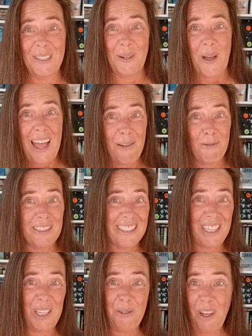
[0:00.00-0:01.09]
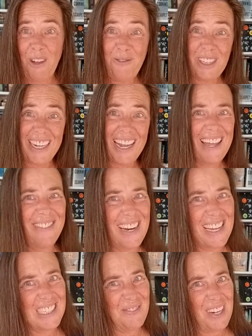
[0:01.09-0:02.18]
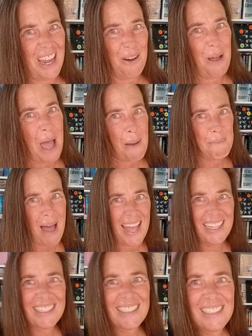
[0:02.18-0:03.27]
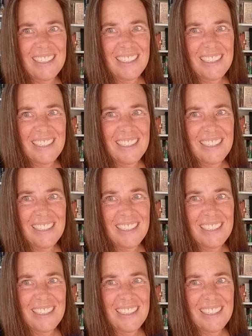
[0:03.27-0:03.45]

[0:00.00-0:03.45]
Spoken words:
So I will see you hopefully in the next video. Bye.